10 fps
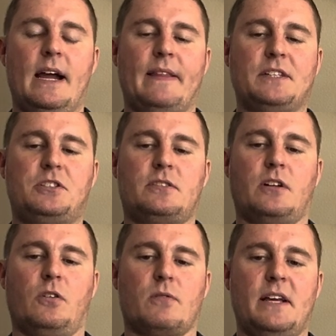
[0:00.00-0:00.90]
And that's just
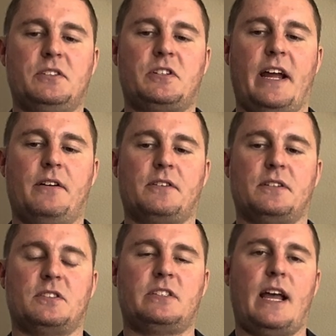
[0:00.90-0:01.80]
a great standard
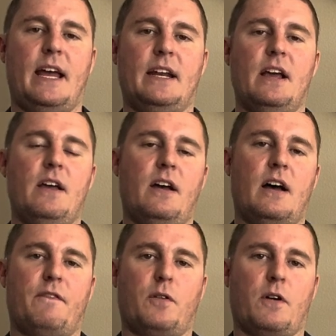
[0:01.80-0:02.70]
to set
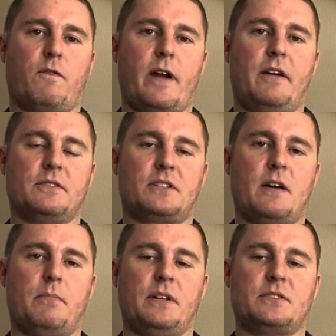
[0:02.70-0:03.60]
for a fragrance company.